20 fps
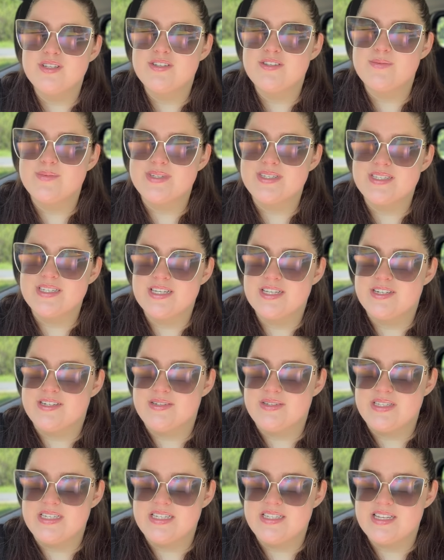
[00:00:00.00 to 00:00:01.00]
It's mosquito
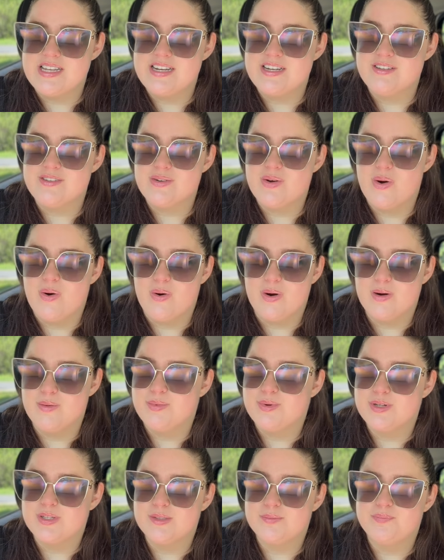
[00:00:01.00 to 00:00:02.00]
season. It's
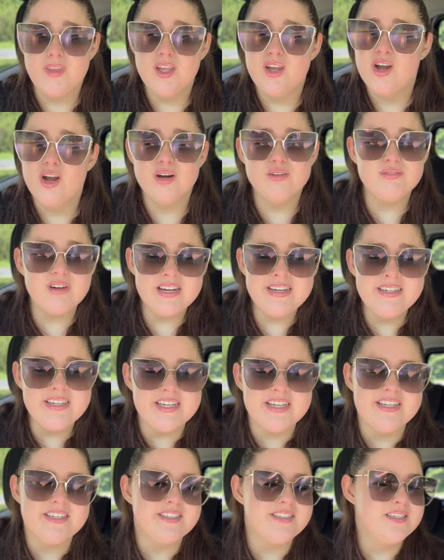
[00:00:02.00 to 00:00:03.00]
horrible,
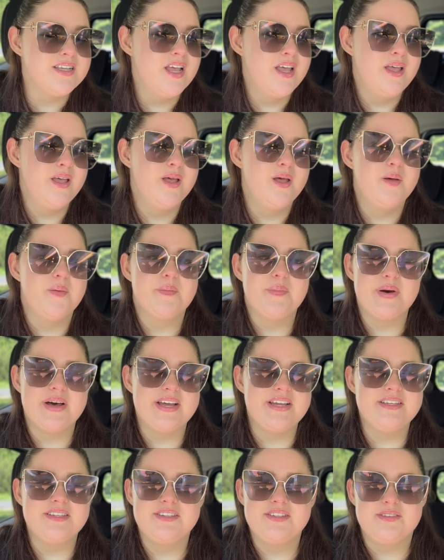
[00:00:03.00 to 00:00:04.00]
horrendous,
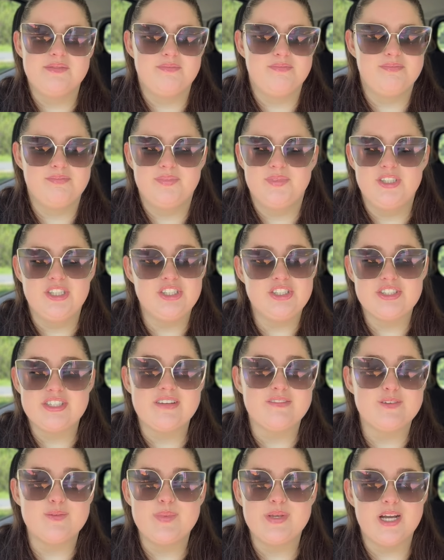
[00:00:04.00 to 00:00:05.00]
but you just
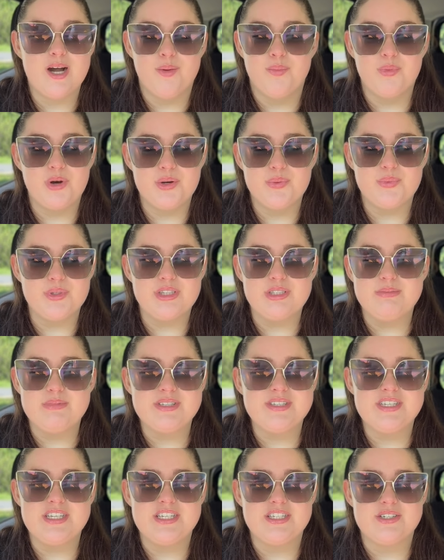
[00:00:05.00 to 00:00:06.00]
have to become one with the
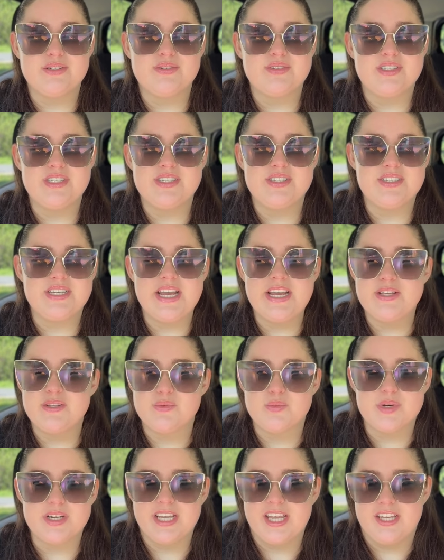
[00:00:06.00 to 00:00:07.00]
mosquitoes these days.
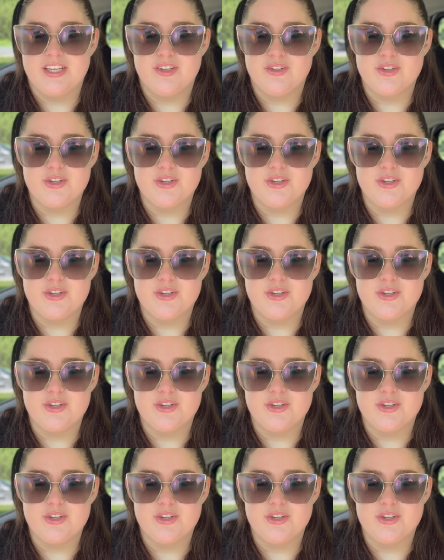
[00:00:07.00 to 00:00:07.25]
What can you